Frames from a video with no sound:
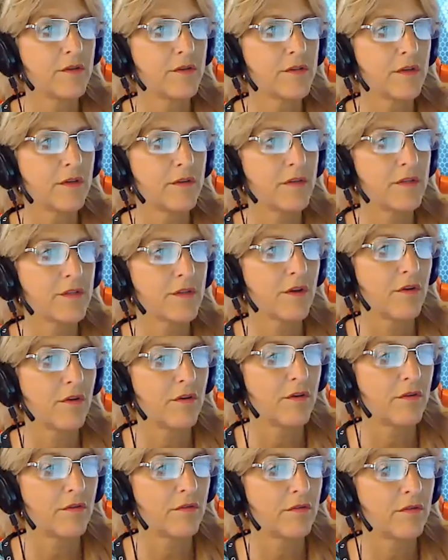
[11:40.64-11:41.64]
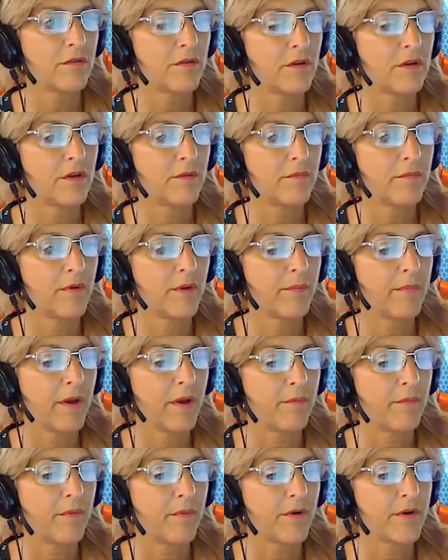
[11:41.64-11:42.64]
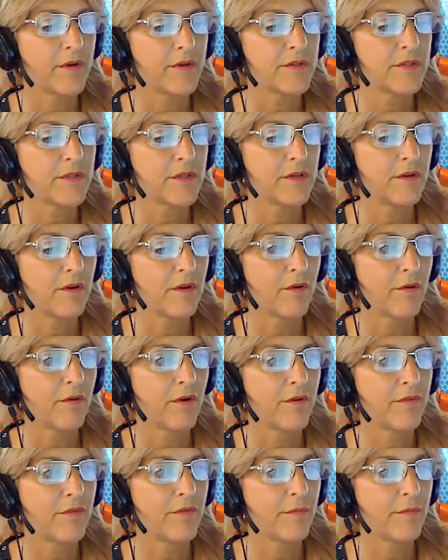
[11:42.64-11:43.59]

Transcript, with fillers: on this call um, about Marius and our. Must